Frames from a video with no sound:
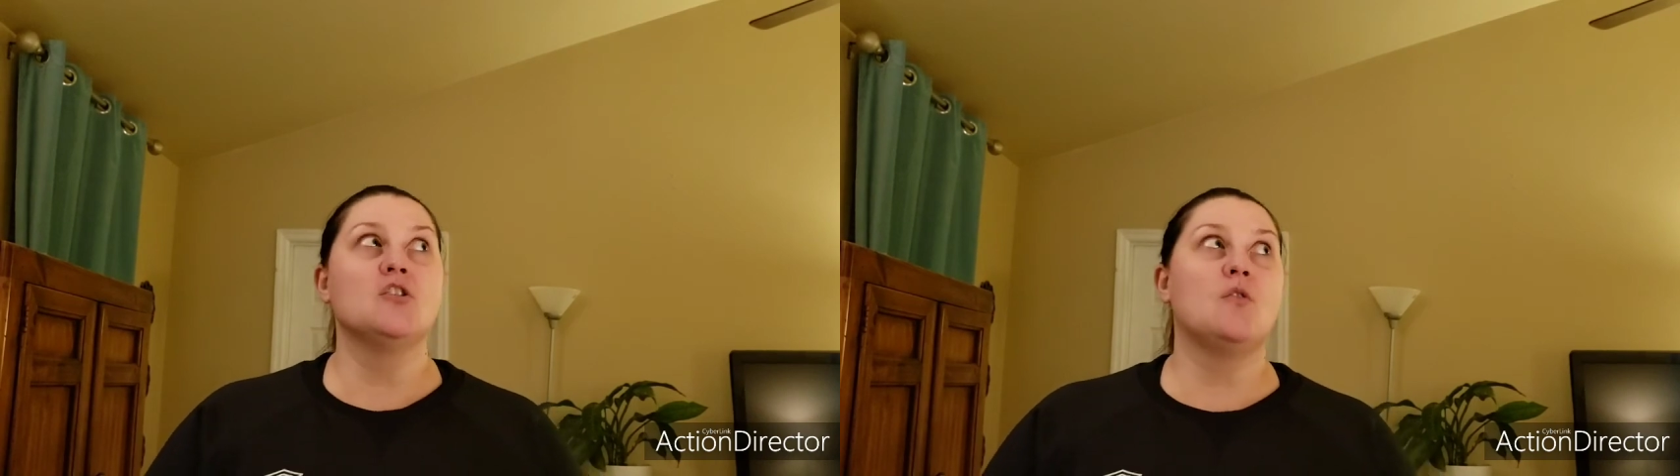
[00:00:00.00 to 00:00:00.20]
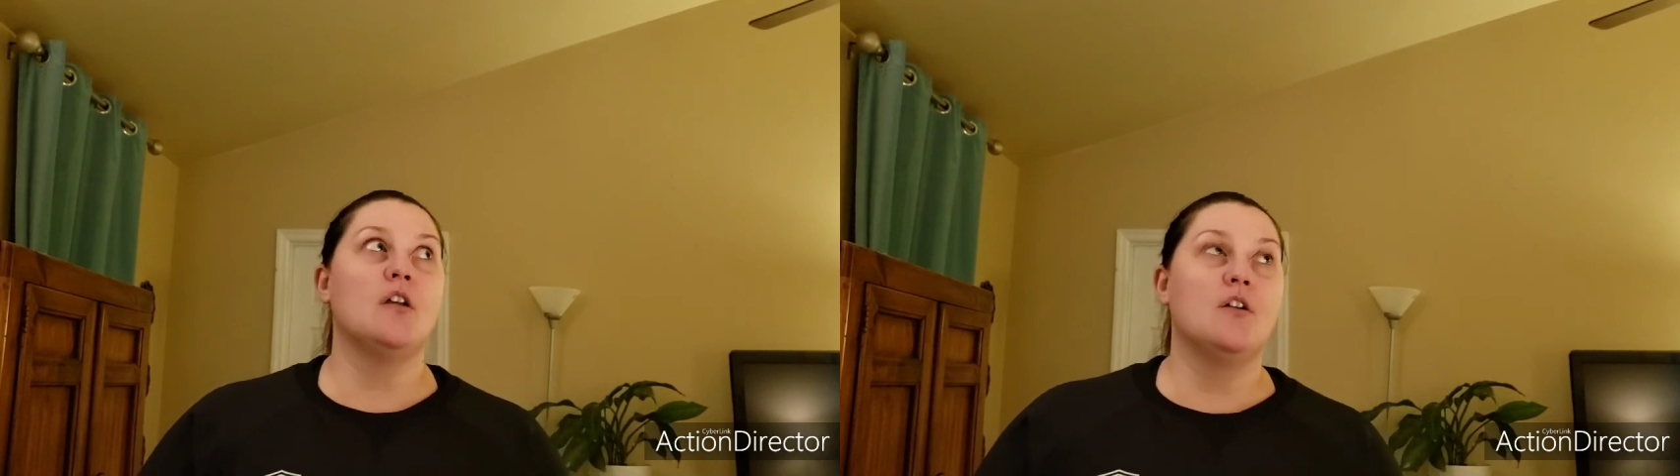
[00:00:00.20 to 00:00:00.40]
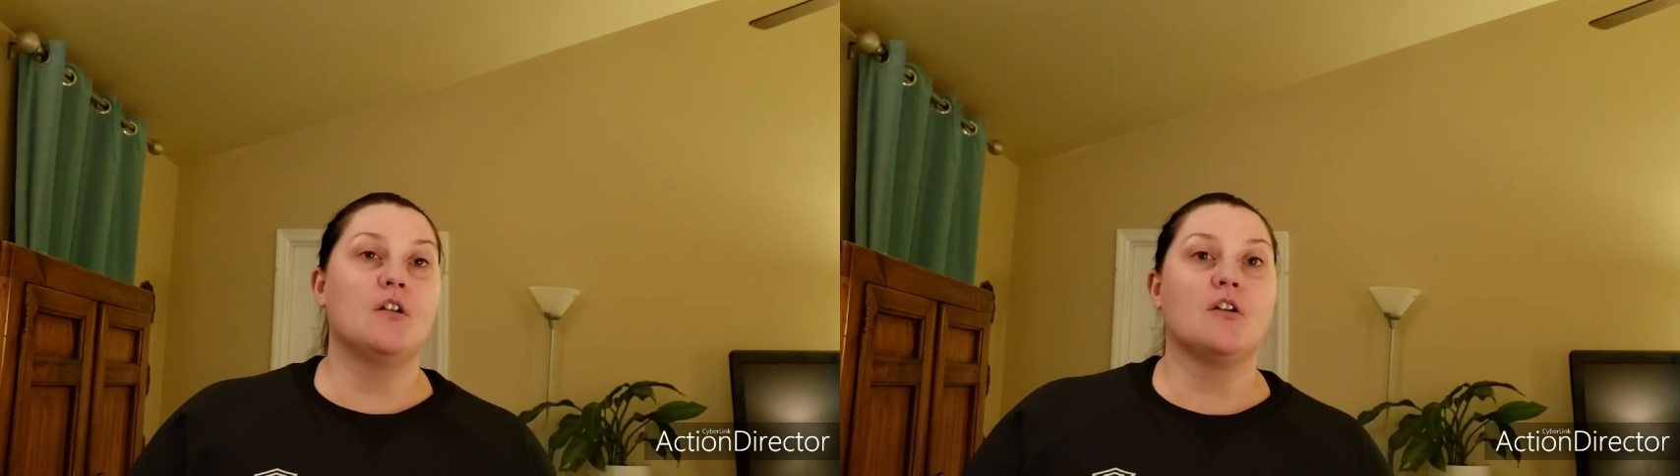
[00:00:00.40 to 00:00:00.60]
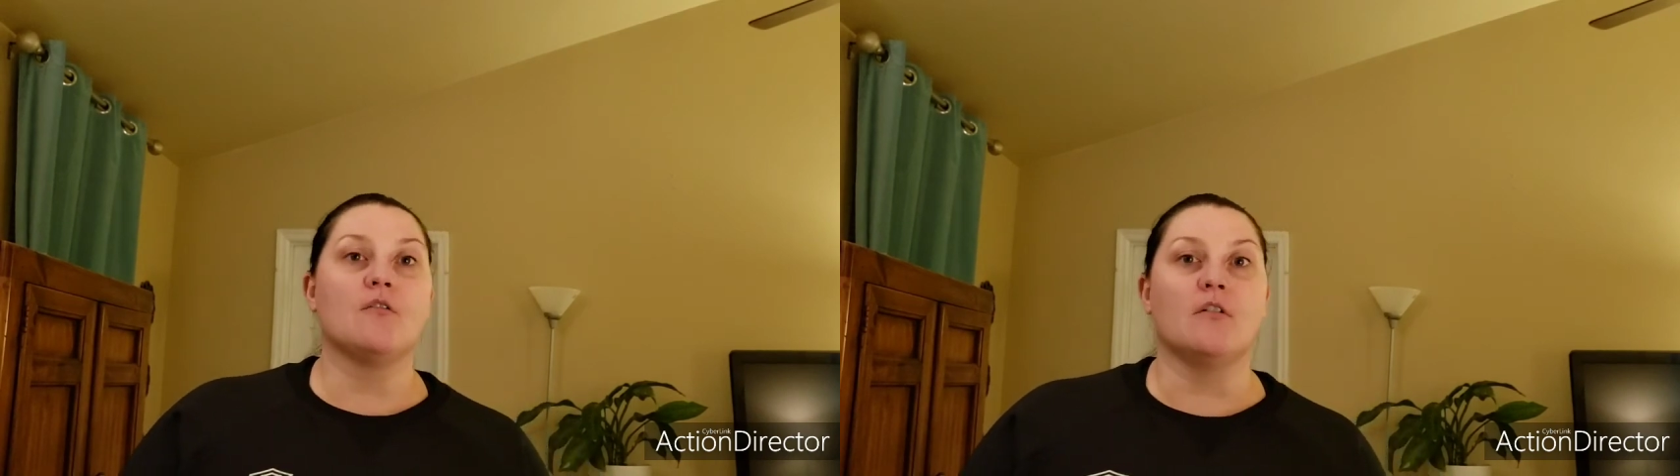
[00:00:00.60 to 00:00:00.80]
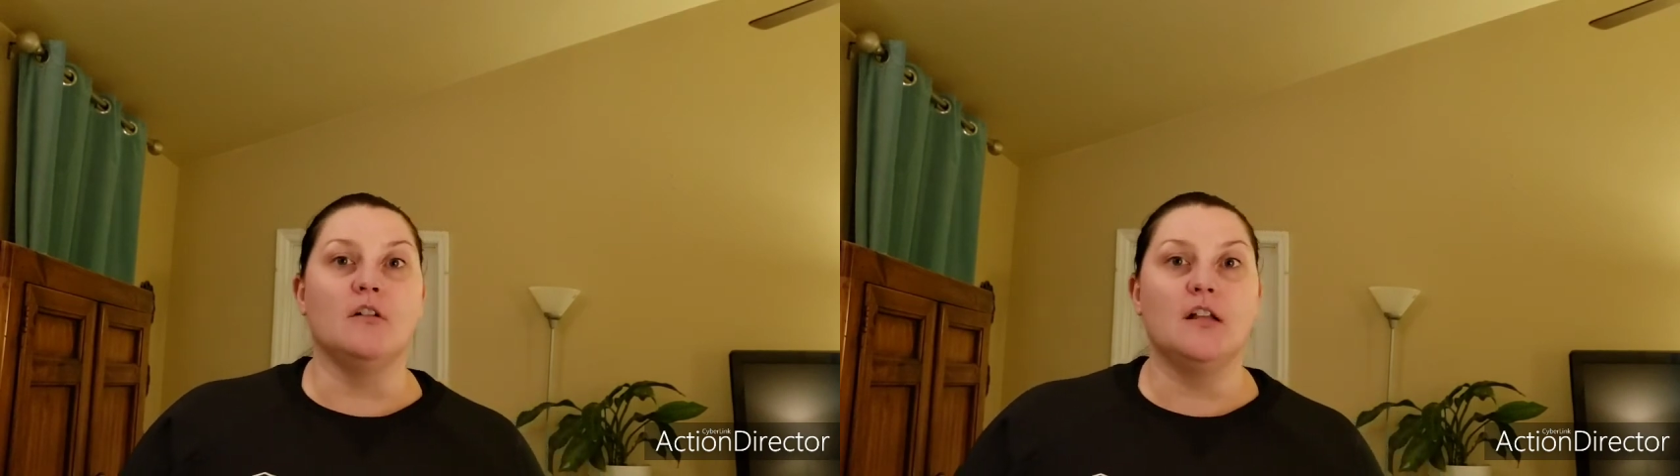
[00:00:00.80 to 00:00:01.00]
Toyota
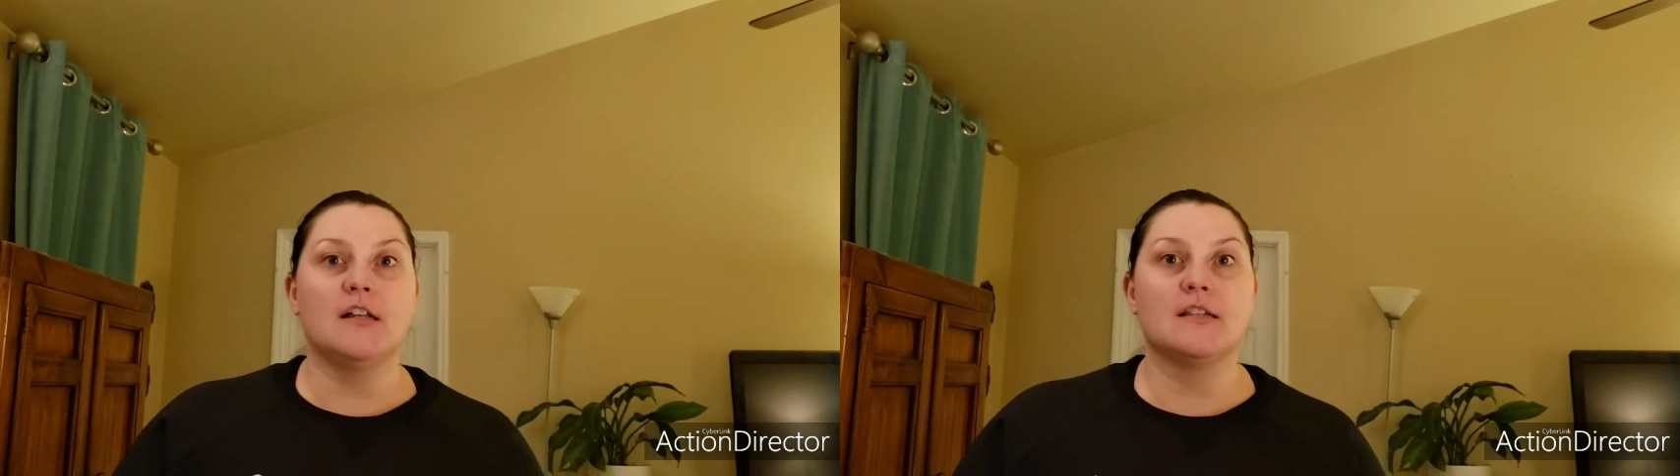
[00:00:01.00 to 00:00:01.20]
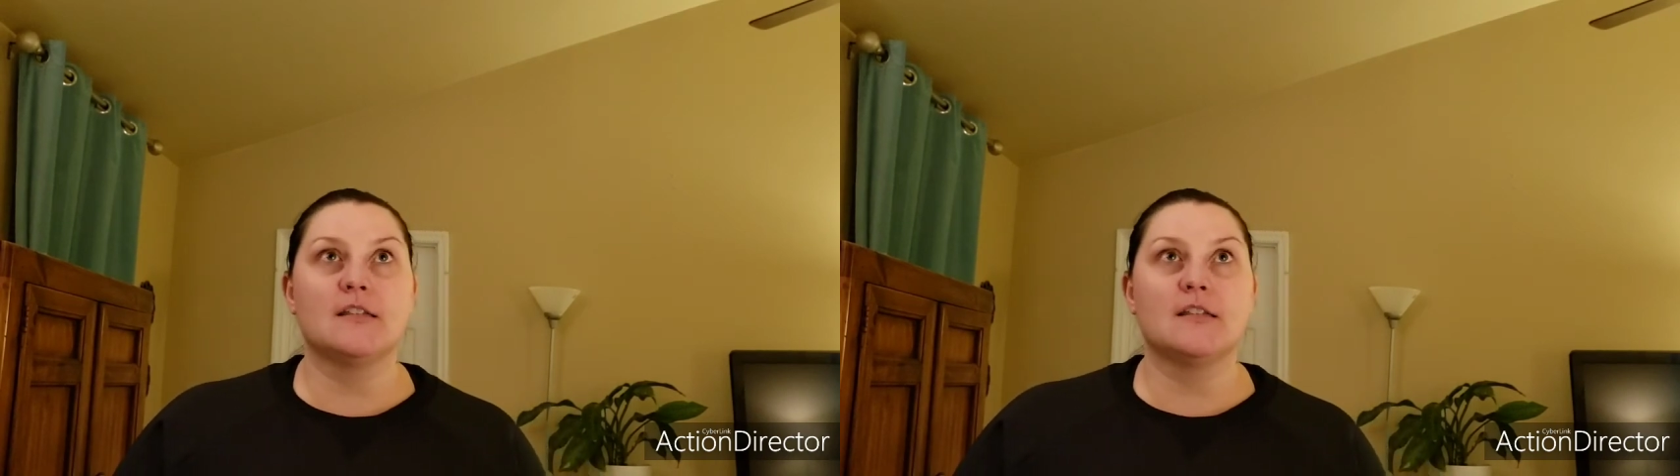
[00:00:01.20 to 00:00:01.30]
Corolla.